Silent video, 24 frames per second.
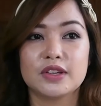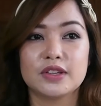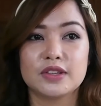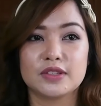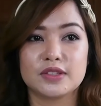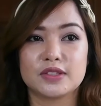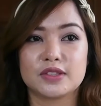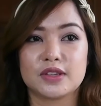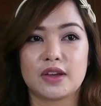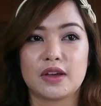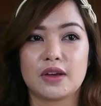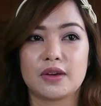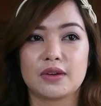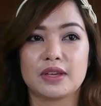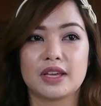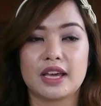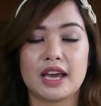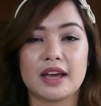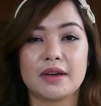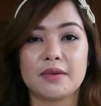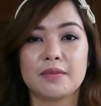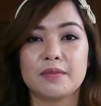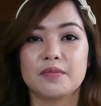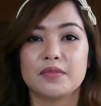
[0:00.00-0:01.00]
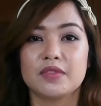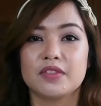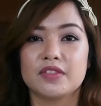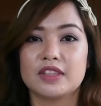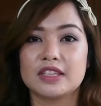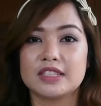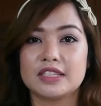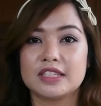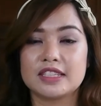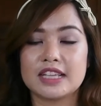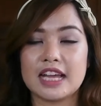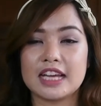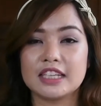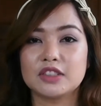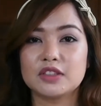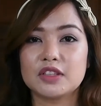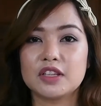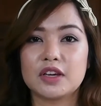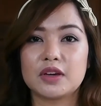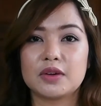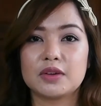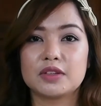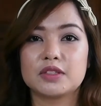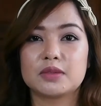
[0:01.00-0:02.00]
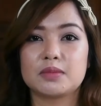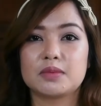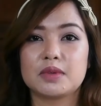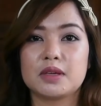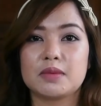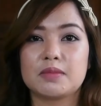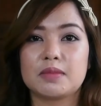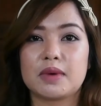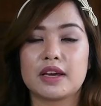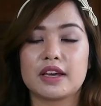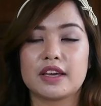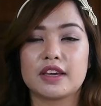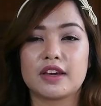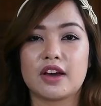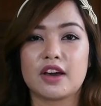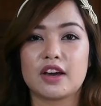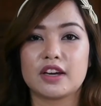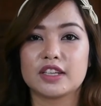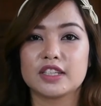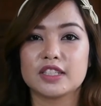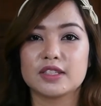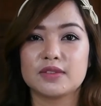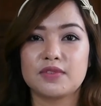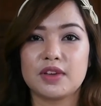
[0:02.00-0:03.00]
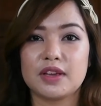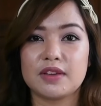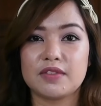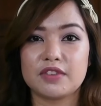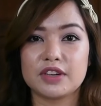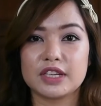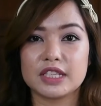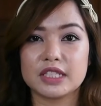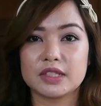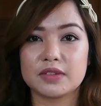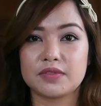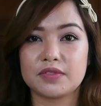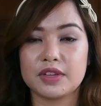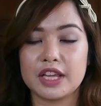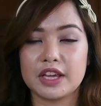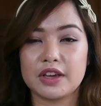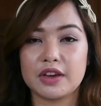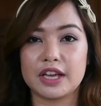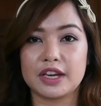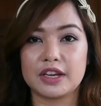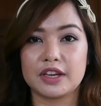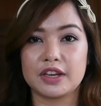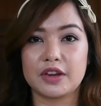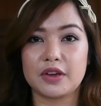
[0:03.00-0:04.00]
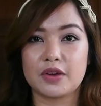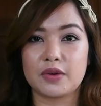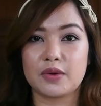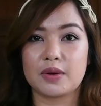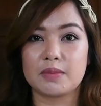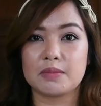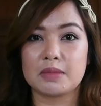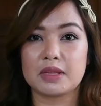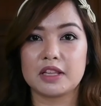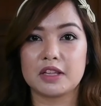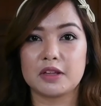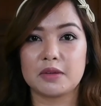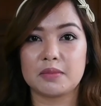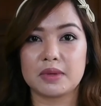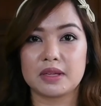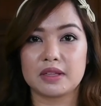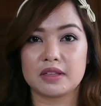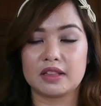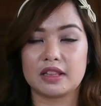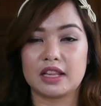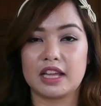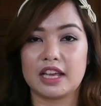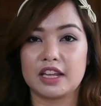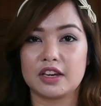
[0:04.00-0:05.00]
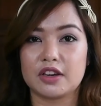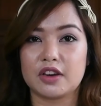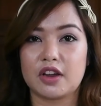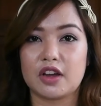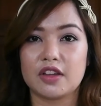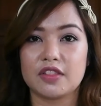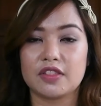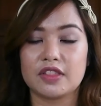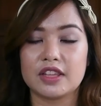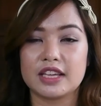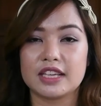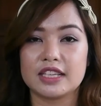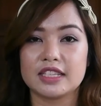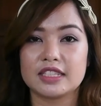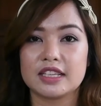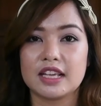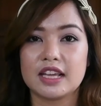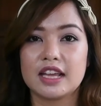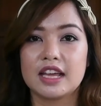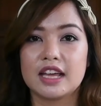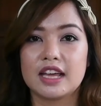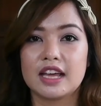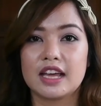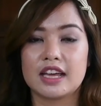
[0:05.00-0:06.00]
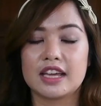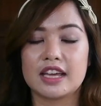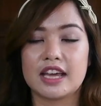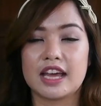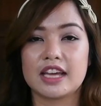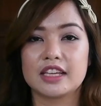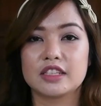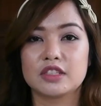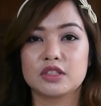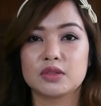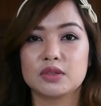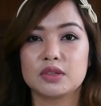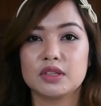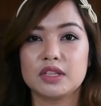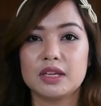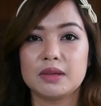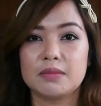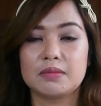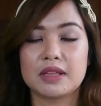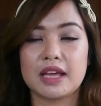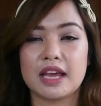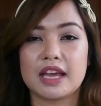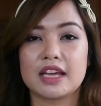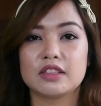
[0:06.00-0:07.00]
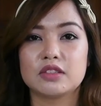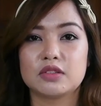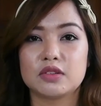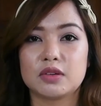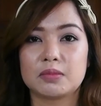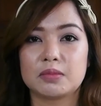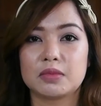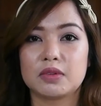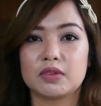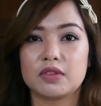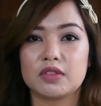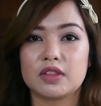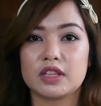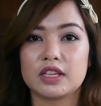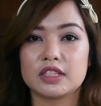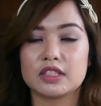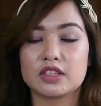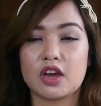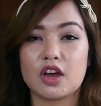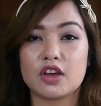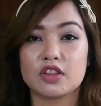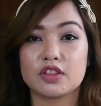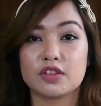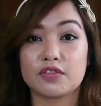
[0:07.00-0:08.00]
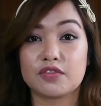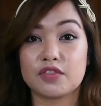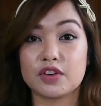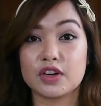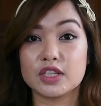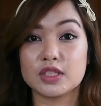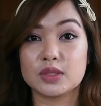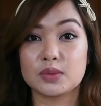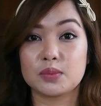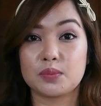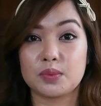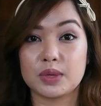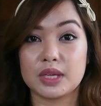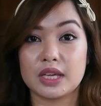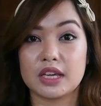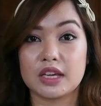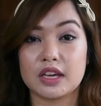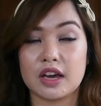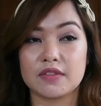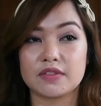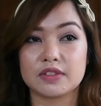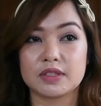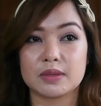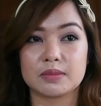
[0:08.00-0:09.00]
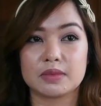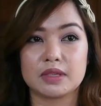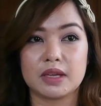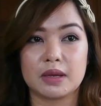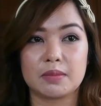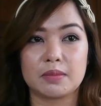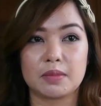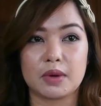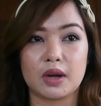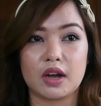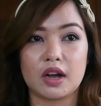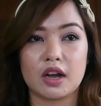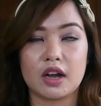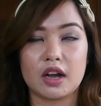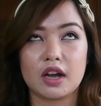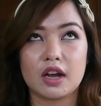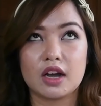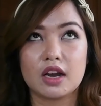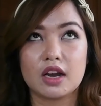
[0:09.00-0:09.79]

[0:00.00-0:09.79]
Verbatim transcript: So yeah, this is actually going to be my August favorites video. I know I'm a little bit late on this. I actually planned to upload this on the first week of September.